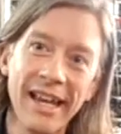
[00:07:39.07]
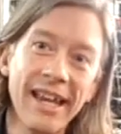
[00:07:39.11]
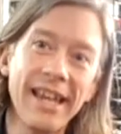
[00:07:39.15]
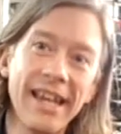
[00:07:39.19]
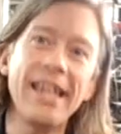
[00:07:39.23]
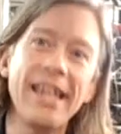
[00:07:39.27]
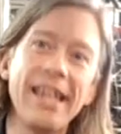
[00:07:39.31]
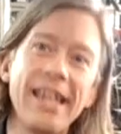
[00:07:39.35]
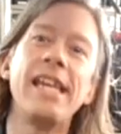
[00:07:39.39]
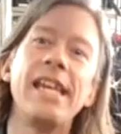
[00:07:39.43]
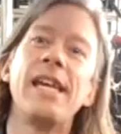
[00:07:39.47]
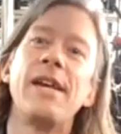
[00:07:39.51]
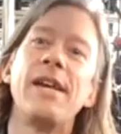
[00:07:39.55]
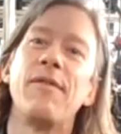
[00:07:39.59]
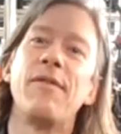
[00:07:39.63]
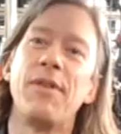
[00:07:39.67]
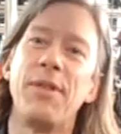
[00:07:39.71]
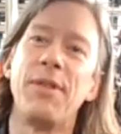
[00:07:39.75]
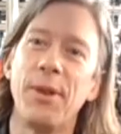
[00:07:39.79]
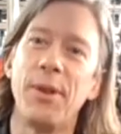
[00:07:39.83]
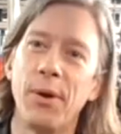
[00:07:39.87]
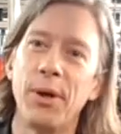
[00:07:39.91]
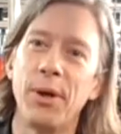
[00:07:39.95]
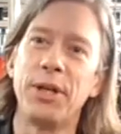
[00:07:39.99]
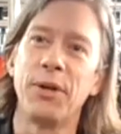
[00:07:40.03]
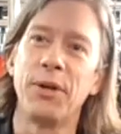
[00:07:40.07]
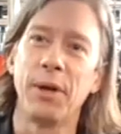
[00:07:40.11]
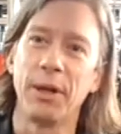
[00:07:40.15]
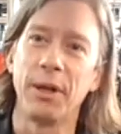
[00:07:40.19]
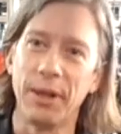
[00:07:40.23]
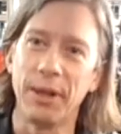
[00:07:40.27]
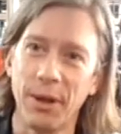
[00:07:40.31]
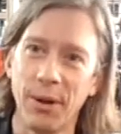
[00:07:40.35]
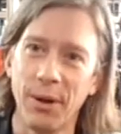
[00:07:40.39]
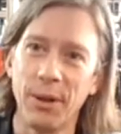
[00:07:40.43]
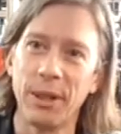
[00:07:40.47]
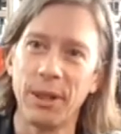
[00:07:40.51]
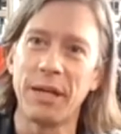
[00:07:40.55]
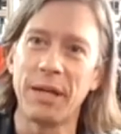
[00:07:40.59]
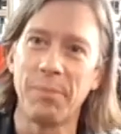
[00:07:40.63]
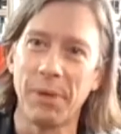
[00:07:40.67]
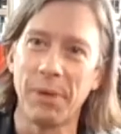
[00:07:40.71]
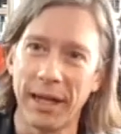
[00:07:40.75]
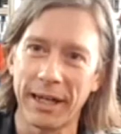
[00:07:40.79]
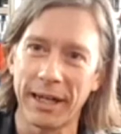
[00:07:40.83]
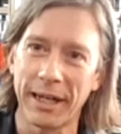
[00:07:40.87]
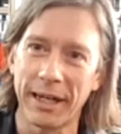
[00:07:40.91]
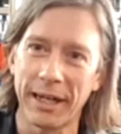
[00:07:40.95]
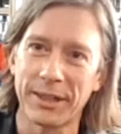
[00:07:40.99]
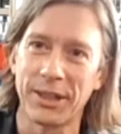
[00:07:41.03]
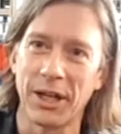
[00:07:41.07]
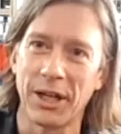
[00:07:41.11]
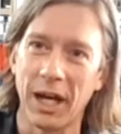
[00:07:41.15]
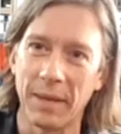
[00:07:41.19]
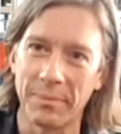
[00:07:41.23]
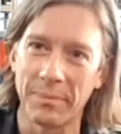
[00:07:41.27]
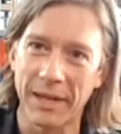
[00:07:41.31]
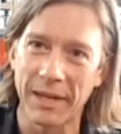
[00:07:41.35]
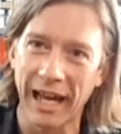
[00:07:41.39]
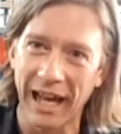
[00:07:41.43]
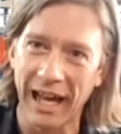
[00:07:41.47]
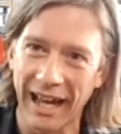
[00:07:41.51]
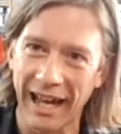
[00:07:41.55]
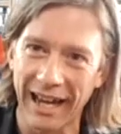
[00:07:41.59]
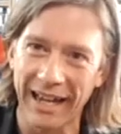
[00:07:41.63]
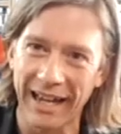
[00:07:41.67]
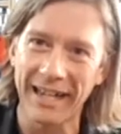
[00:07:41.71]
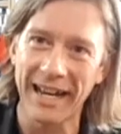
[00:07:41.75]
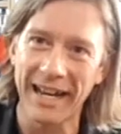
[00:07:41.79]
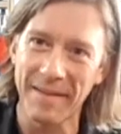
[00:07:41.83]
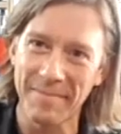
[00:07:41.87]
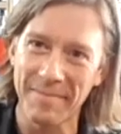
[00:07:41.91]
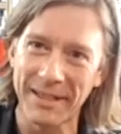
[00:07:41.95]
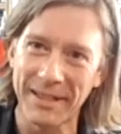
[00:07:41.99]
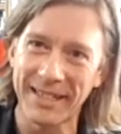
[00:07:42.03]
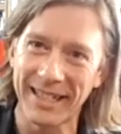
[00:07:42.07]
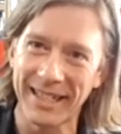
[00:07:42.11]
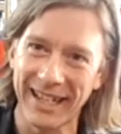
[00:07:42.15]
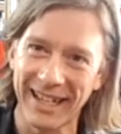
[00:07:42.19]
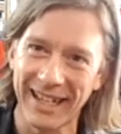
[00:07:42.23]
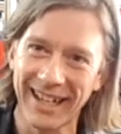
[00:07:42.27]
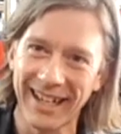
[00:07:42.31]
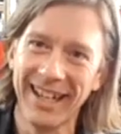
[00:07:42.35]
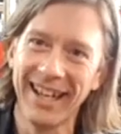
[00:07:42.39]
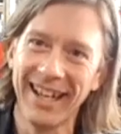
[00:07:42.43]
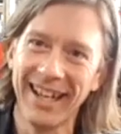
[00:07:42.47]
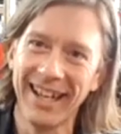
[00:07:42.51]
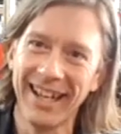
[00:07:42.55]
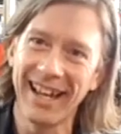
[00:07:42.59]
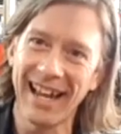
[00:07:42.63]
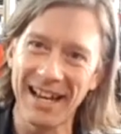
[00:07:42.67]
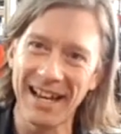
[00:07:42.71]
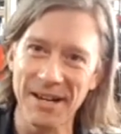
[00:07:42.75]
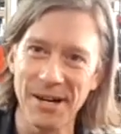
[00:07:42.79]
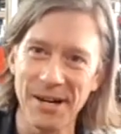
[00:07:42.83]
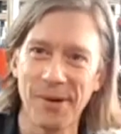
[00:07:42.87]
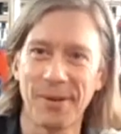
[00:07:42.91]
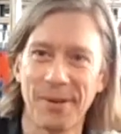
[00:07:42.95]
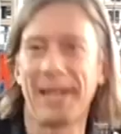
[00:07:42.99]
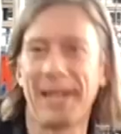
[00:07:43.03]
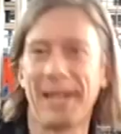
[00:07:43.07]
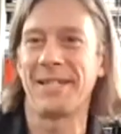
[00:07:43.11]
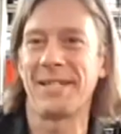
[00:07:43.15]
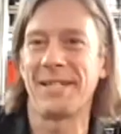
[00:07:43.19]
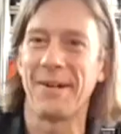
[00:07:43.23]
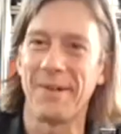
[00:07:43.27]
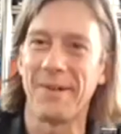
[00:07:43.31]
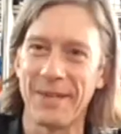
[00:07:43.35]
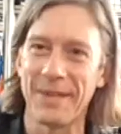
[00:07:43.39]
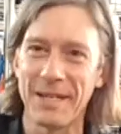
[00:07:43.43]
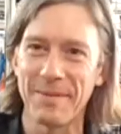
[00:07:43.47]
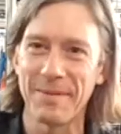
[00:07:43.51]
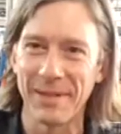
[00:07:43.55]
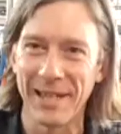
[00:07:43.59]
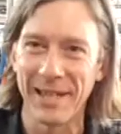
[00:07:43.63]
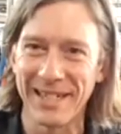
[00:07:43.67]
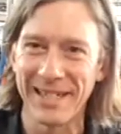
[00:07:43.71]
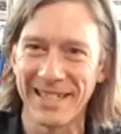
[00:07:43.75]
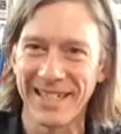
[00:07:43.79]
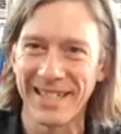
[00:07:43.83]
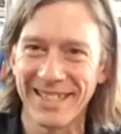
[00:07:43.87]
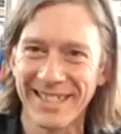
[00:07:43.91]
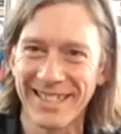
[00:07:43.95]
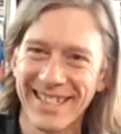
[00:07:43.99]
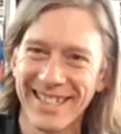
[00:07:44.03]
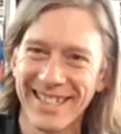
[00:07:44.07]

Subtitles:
even though you're a lowly bike shop guy in Edmonton and you don't get to go to these places.